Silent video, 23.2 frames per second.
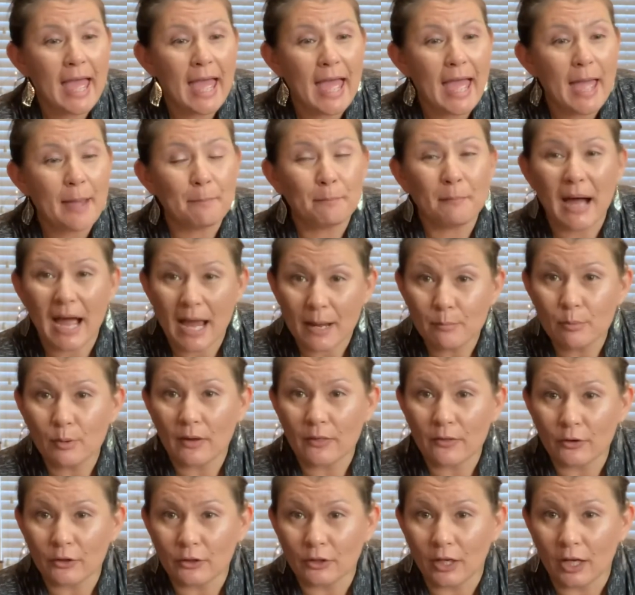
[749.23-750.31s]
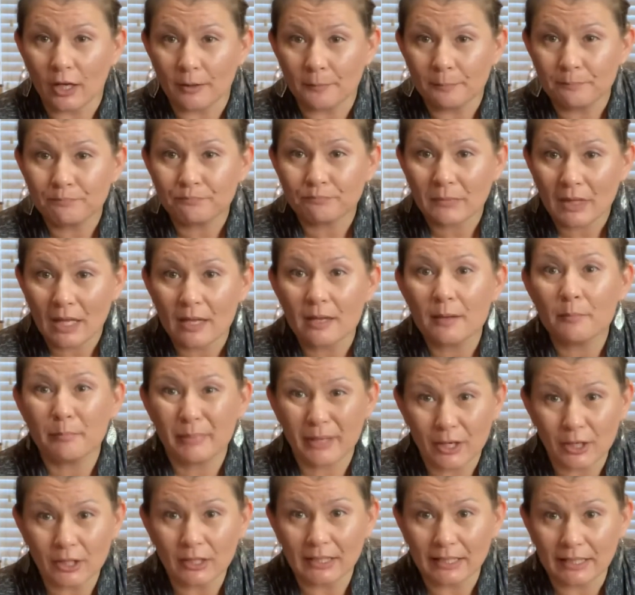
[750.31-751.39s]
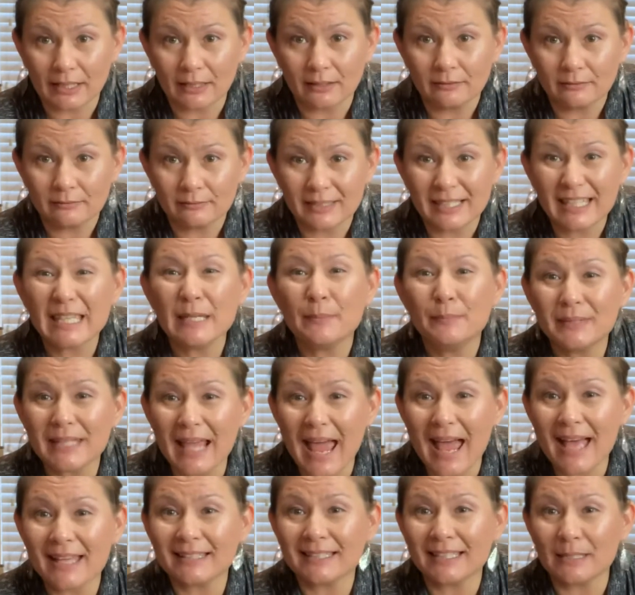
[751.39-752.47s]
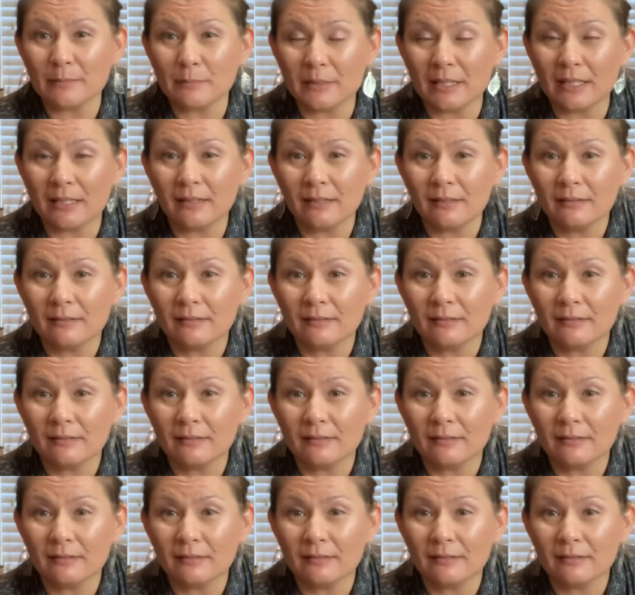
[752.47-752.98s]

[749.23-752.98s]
My brother-in-law, Perry Lee, keeps asking me,